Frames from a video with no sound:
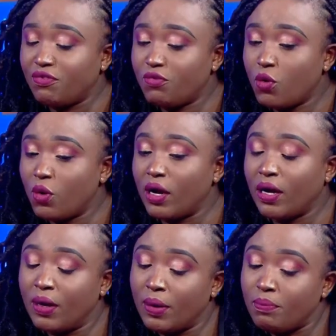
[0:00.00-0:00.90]
for
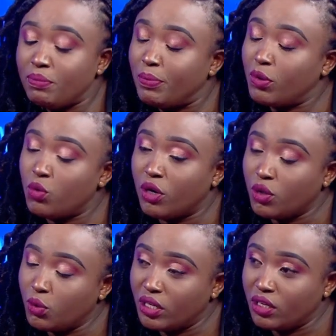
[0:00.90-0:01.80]
people who are
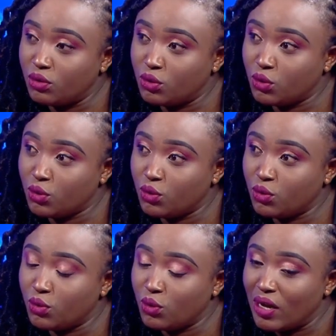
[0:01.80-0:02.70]
looking
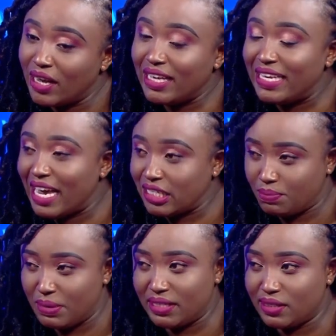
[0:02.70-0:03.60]
to get
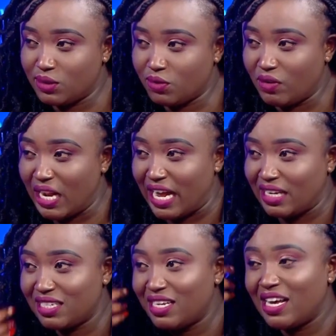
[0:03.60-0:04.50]
pieces of
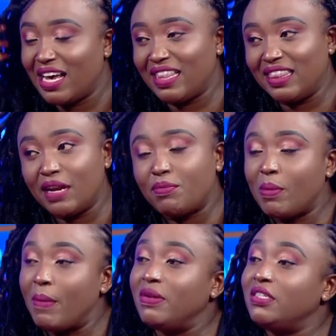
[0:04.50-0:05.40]
land and then
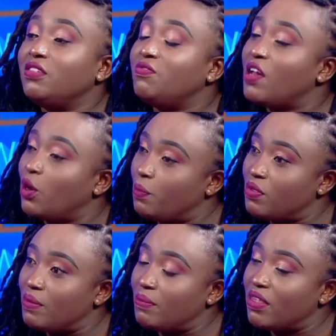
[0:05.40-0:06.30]
probably develop
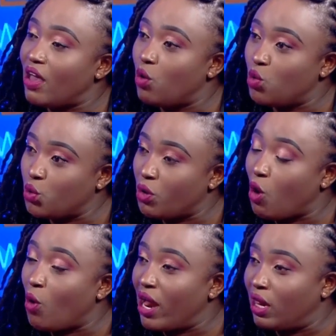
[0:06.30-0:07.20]
them their own way
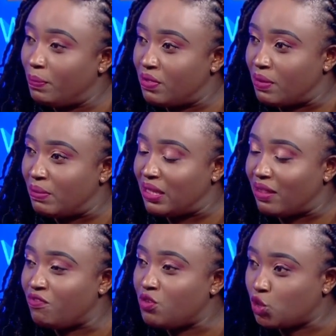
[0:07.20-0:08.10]
or help them in
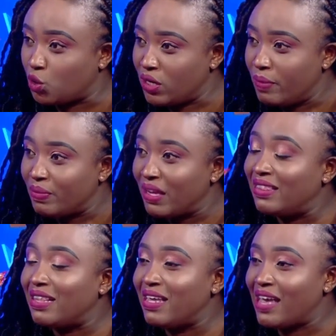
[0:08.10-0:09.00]
the vision
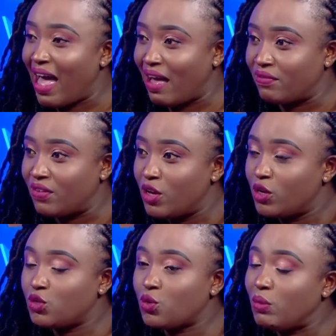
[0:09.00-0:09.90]
that they have.
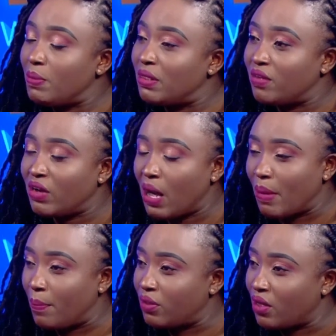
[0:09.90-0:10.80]
So maybe they've come
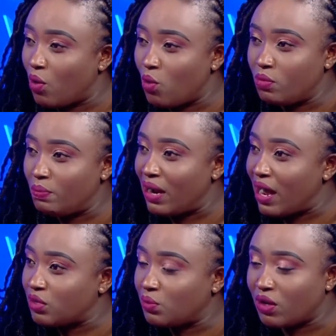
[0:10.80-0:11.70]
up with their own
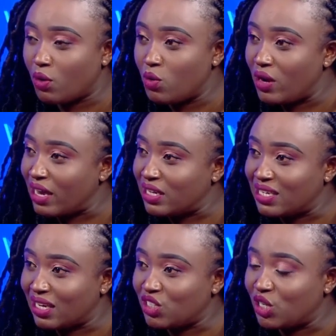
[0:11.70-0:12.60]
plan, with their own
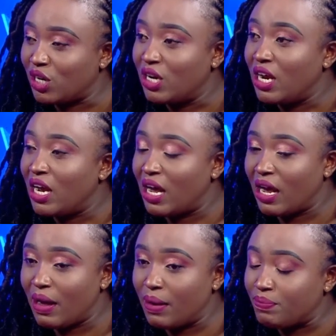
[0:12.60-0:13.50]
architecture,
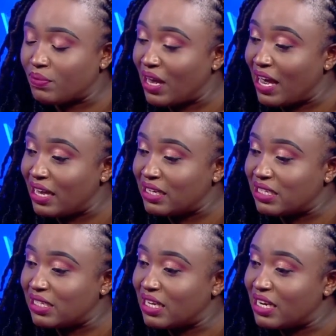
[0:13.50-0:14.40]

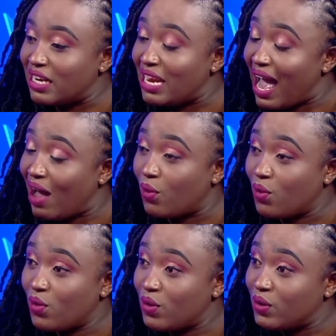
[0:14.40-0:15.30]
and
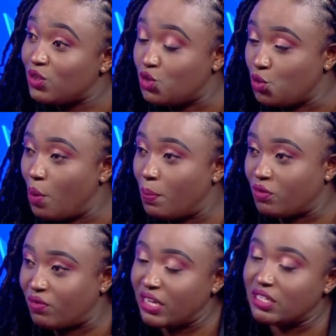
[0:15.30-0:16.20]
now you are
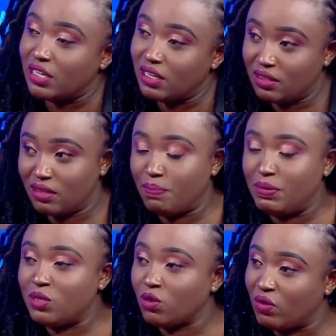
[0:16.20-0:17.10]
providing the
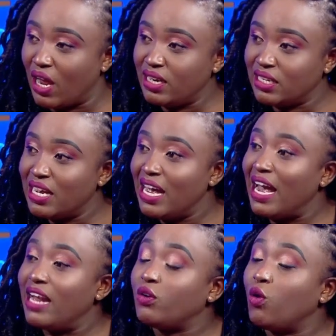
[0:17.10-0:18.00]
piece of land
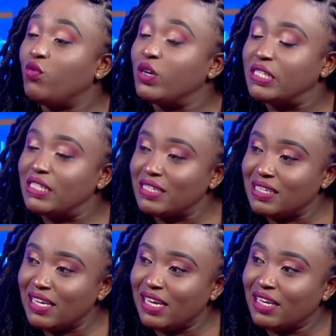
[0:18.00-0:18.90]
and
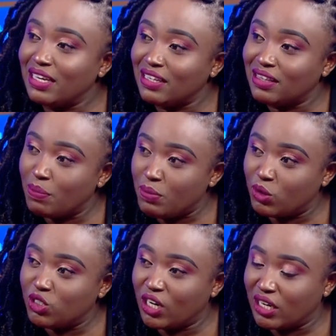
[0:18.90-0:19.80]
overseeing the
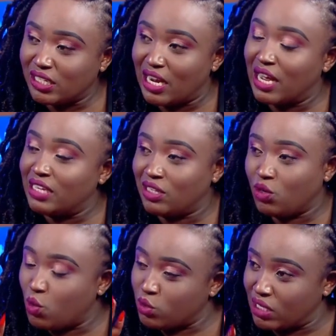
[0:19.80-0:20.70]
project as it
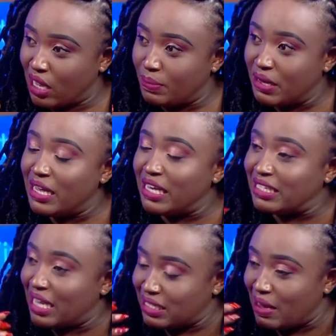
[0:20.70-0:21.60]
goes up. Is
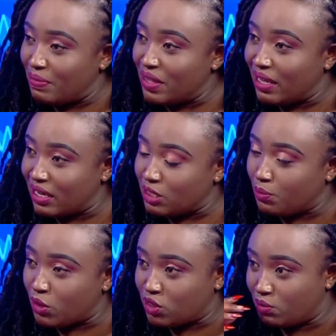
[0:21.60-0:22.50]
that something that is
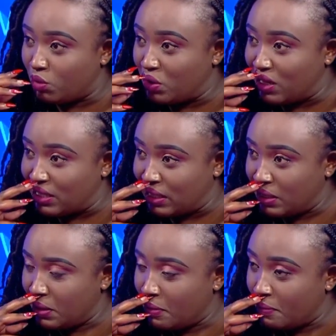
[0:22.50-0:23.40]
possible with Leseri?